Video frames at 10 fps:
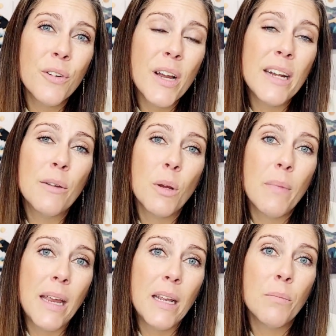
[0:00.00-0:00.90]
for any
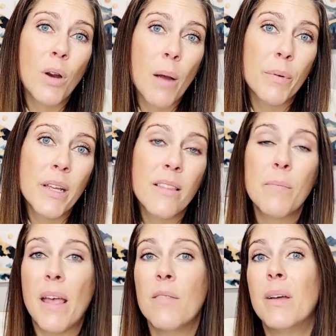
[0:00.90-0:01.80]
remaining property that
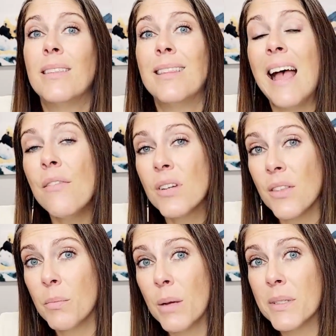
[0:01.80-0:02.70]
may have been left on
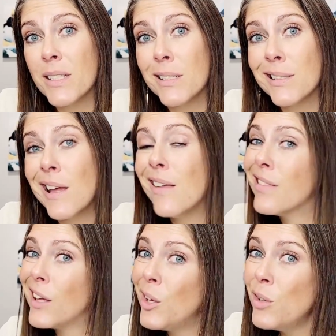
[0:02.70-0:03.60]
the premises
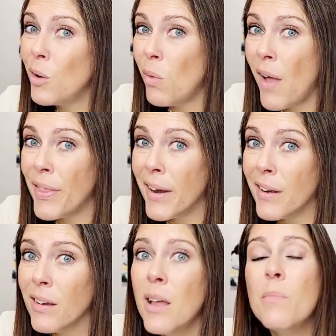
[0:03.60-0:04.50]
that you don't want
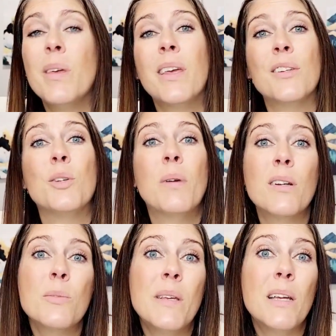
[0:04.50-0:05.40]
there, because you
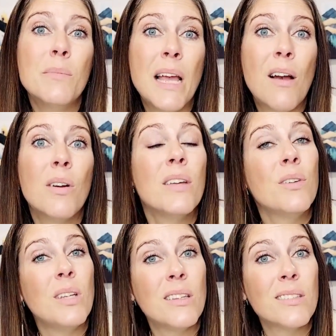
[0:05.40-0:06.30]
better speak up now if
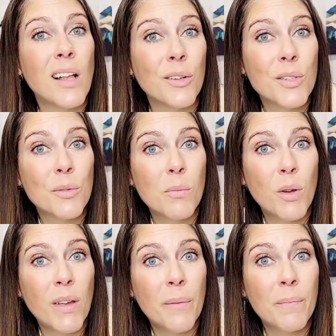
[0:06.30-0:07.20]
you need the sellers to
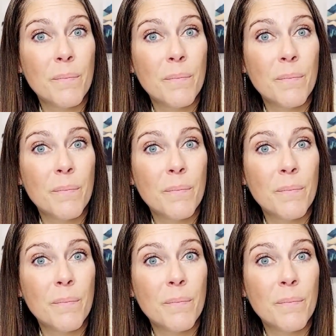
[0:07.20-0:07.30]
remove it.